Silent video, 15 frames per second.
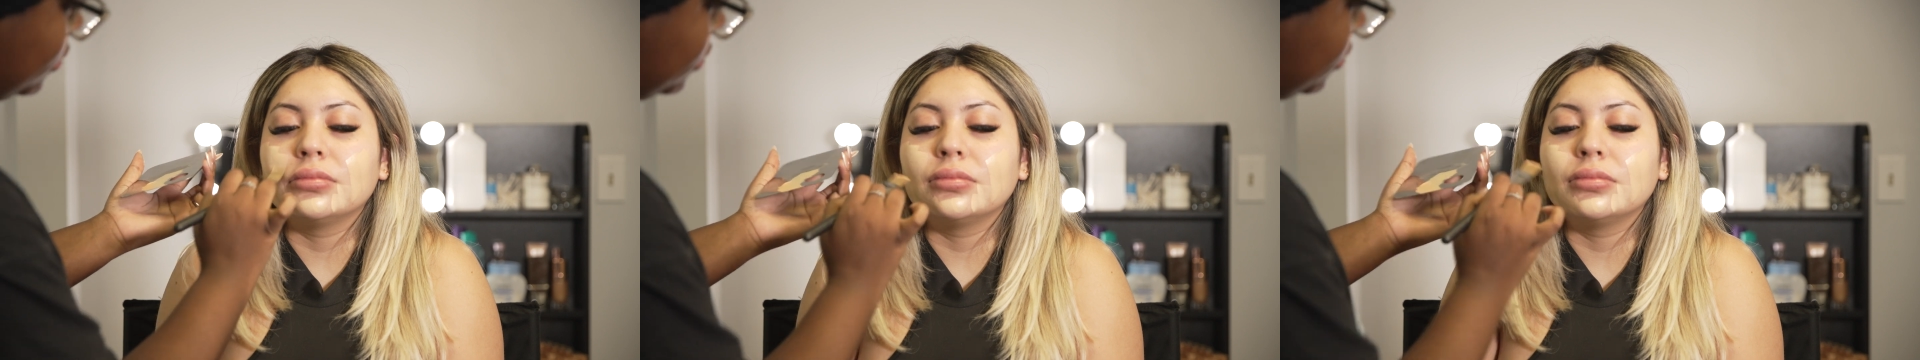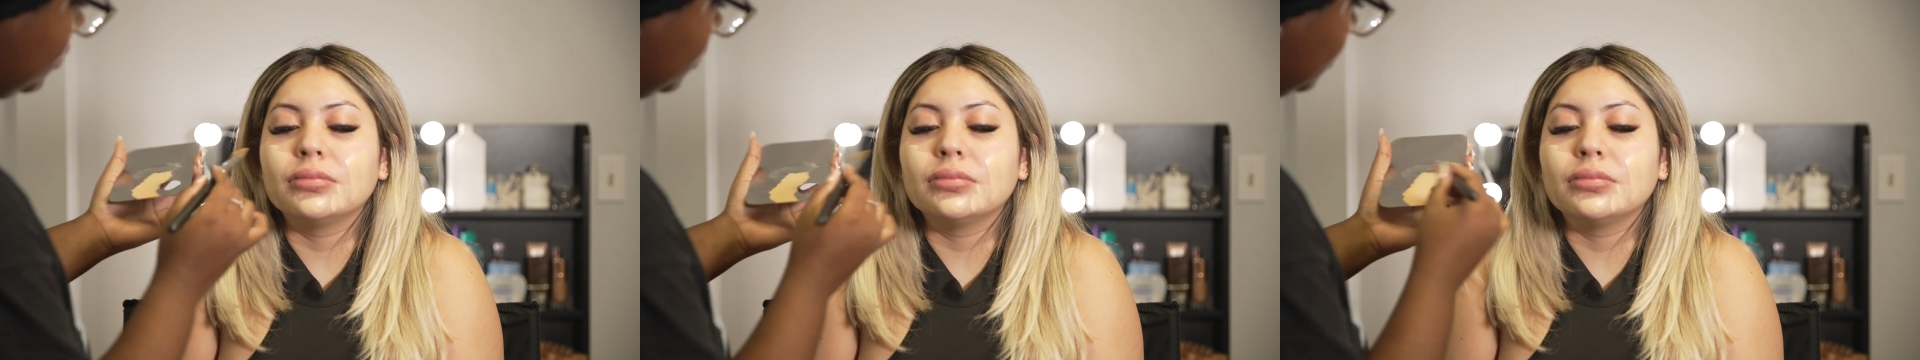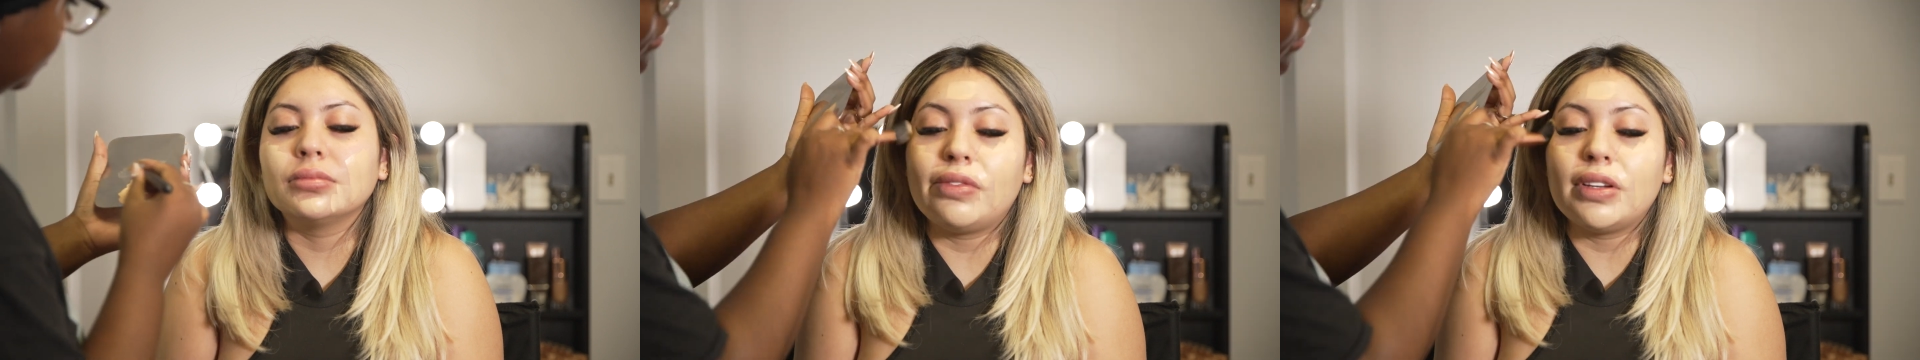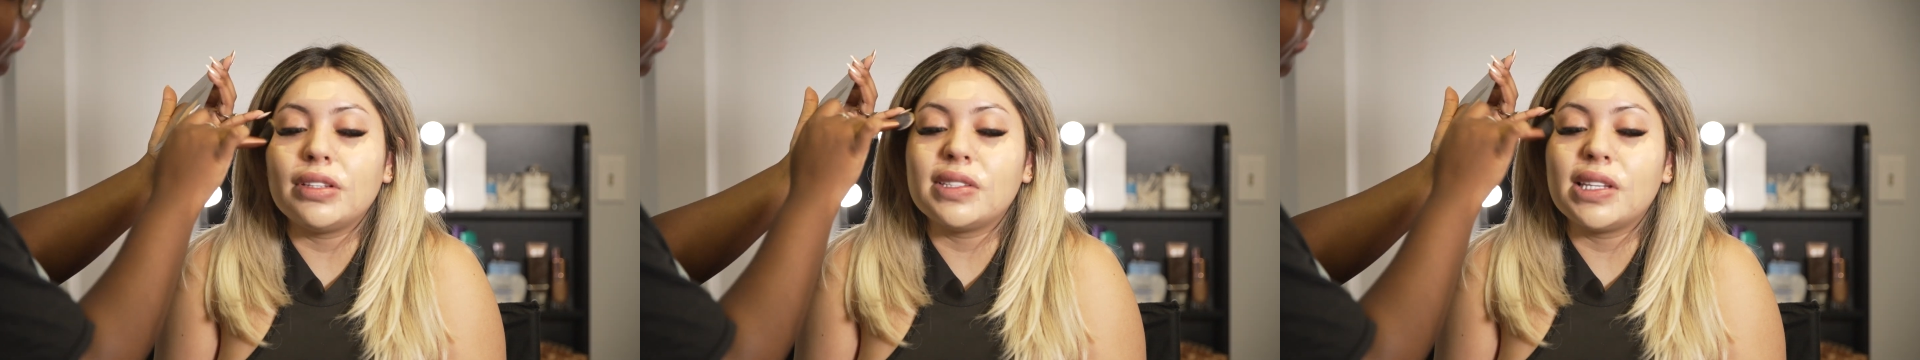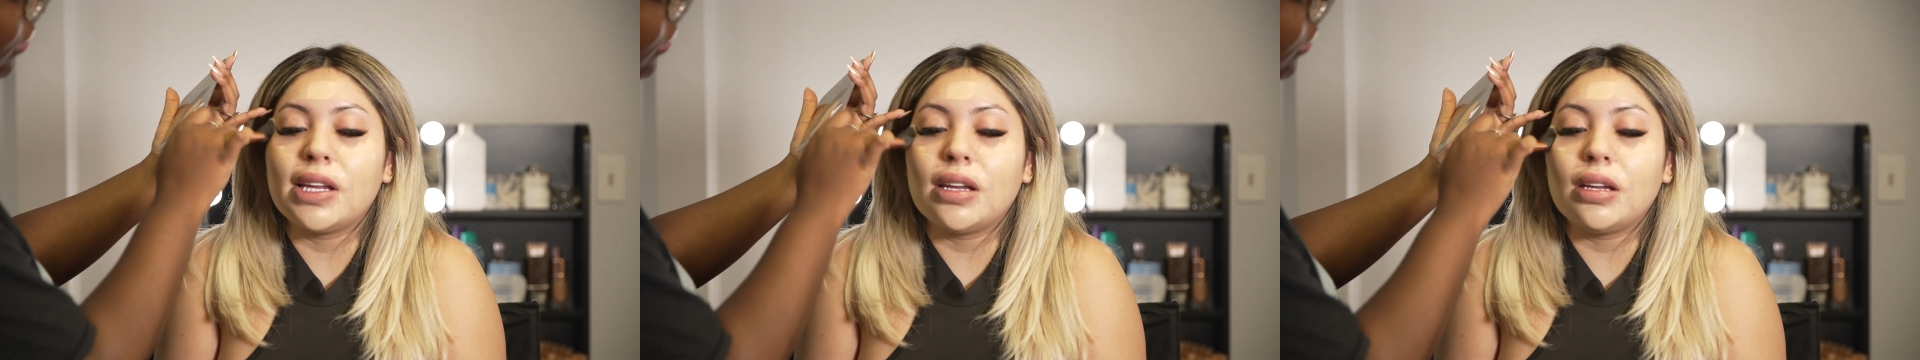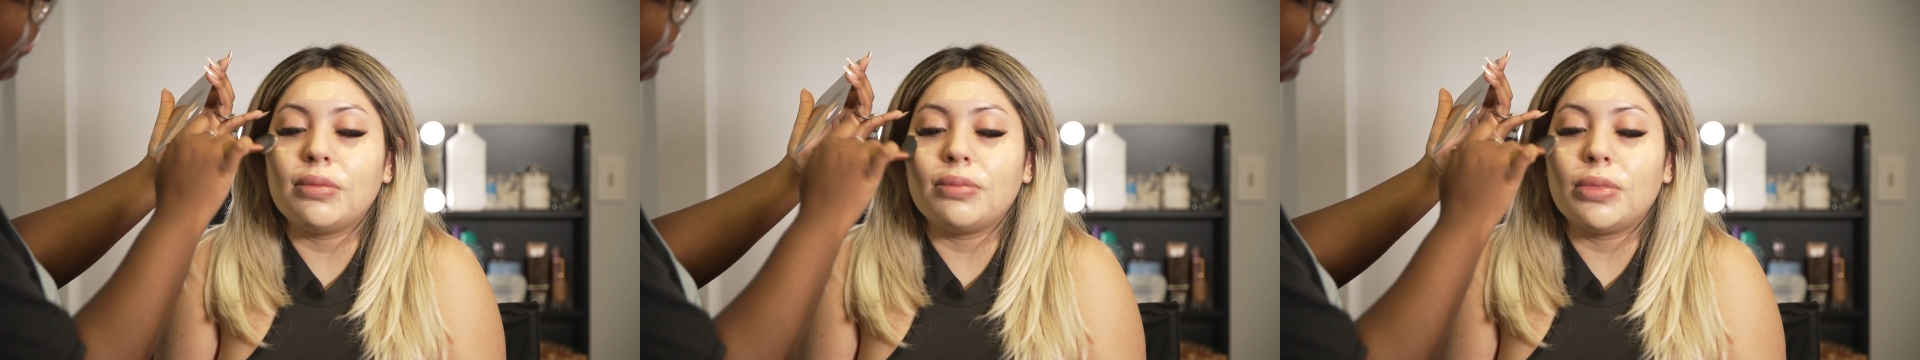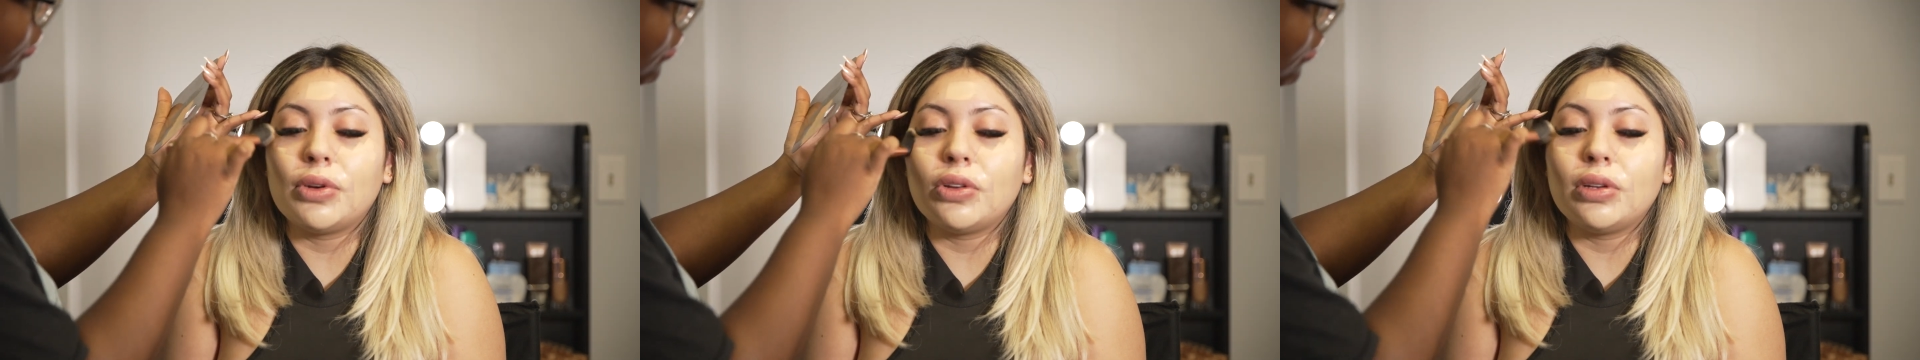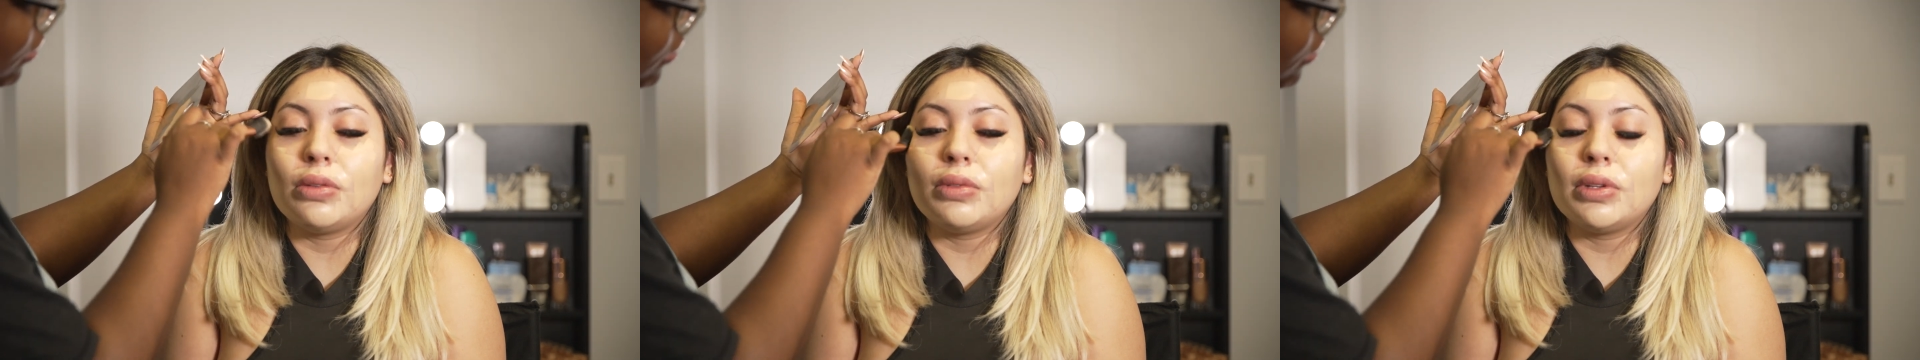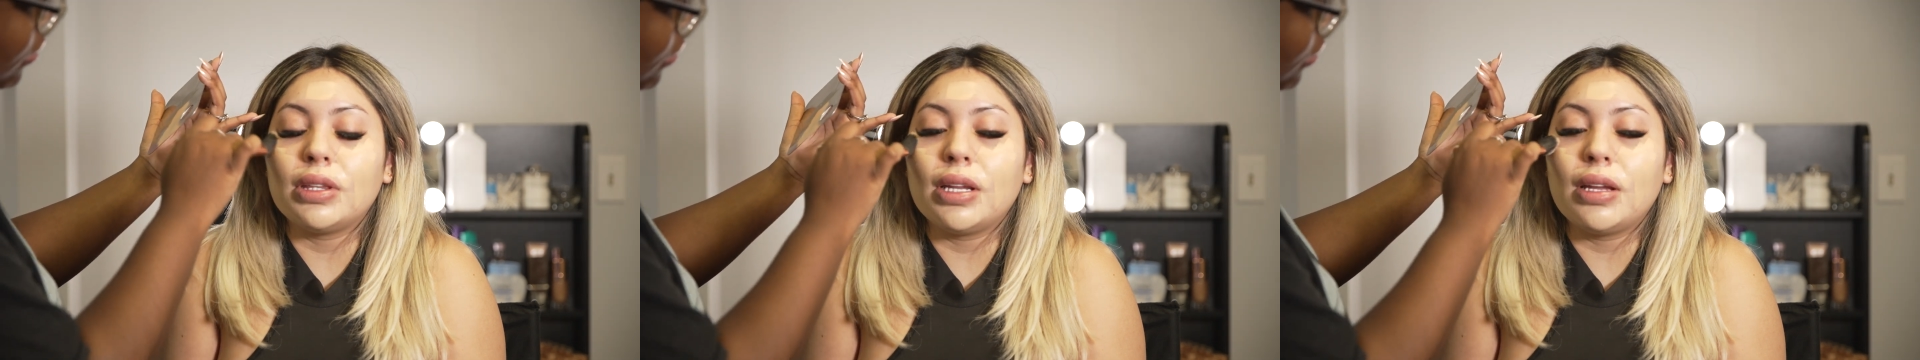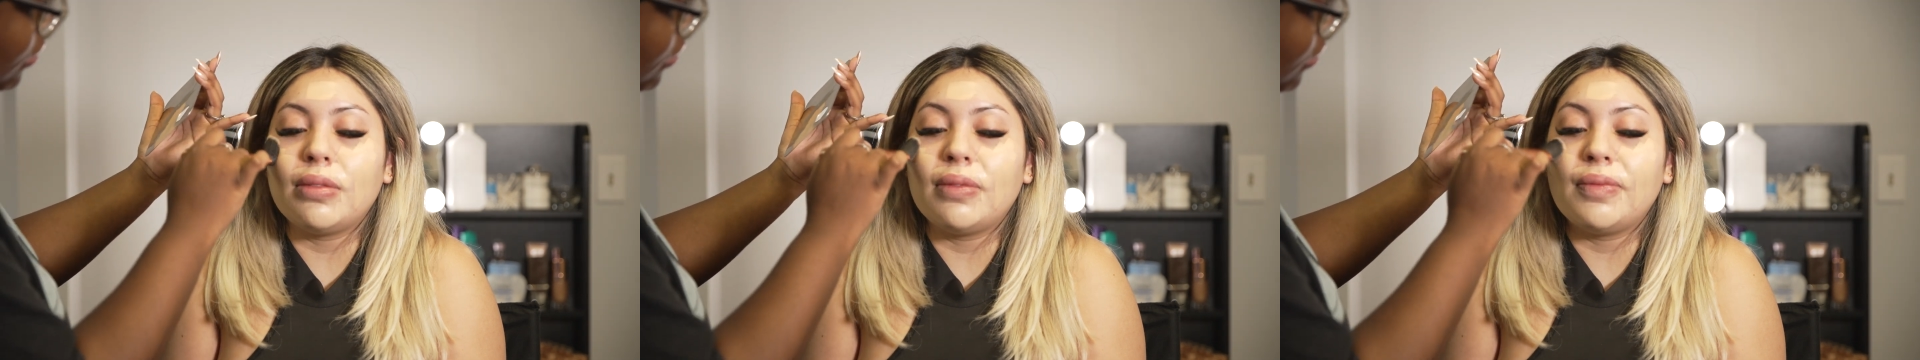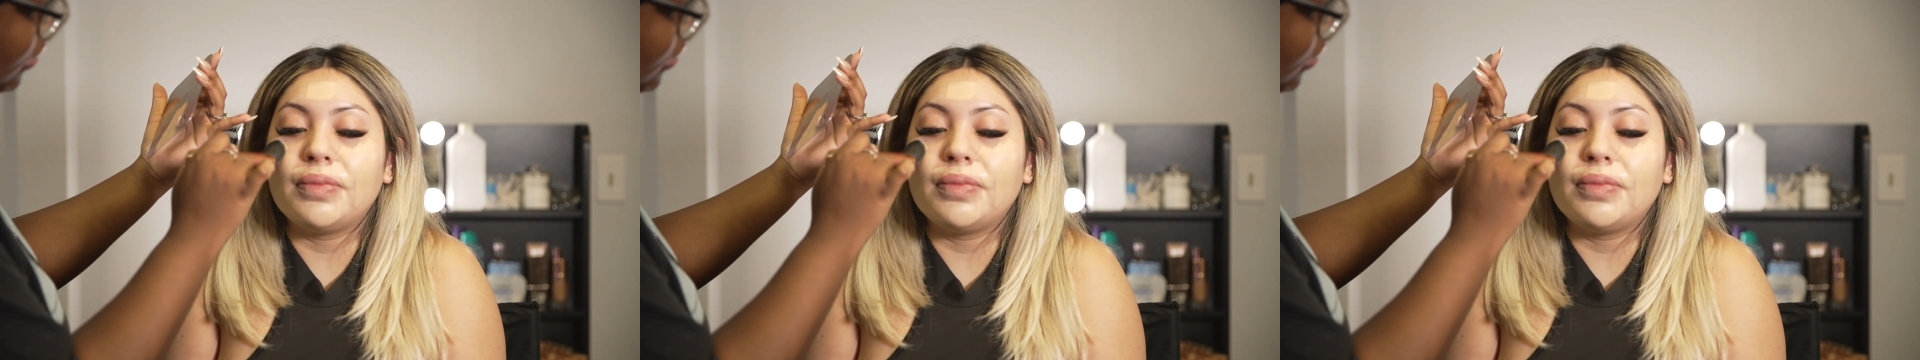I have my beautiful model Nat here